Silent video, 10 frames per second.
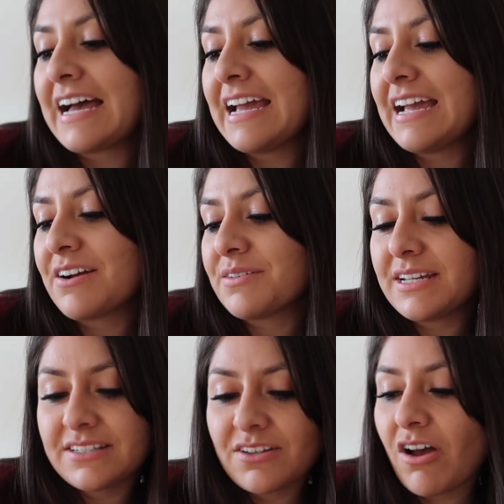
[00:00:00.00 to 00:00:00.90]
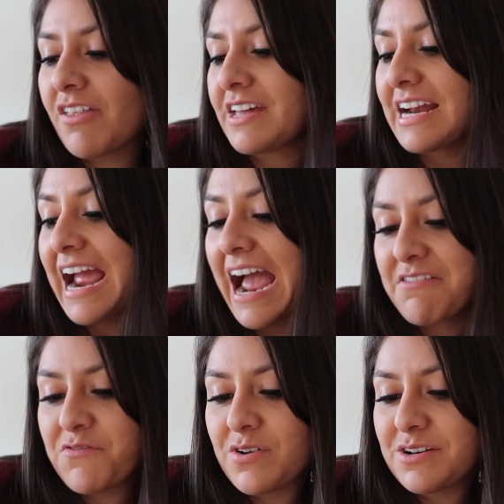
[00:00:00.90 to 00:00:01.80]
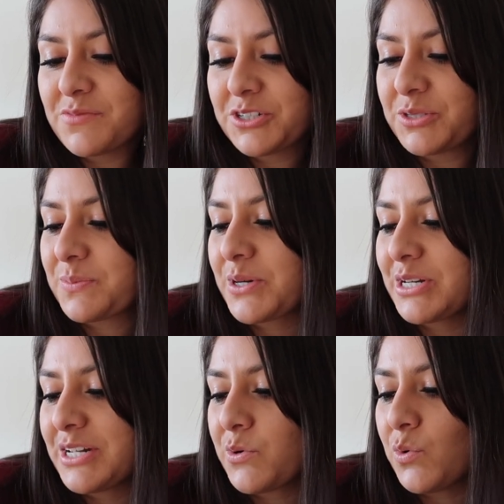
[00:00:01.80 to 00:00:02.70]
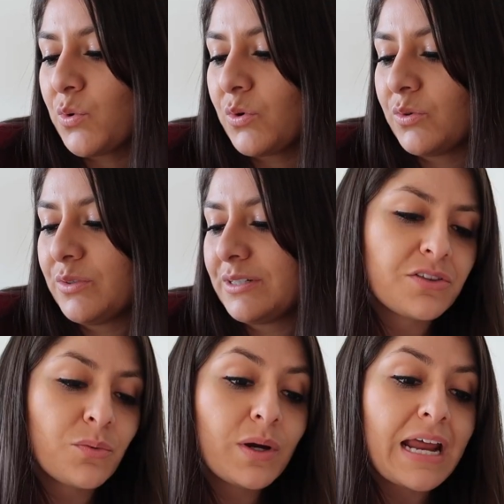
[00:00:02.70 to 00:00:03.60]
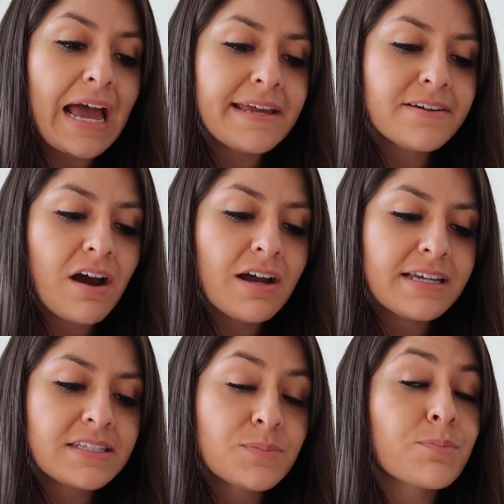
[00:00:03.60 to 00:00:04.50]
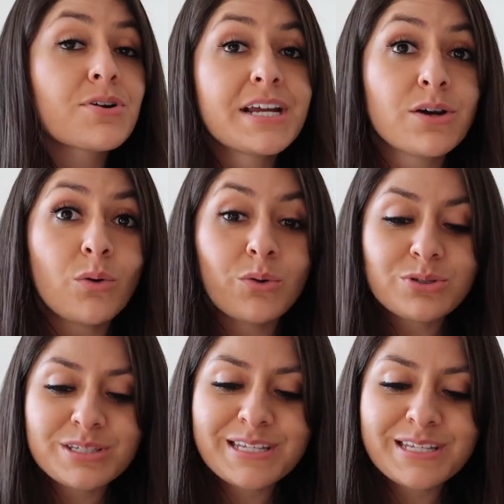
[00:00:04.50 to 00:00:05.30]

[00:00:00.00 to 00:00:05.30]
I already saw that I have one, which is pretty cool. The one I got is Pringles.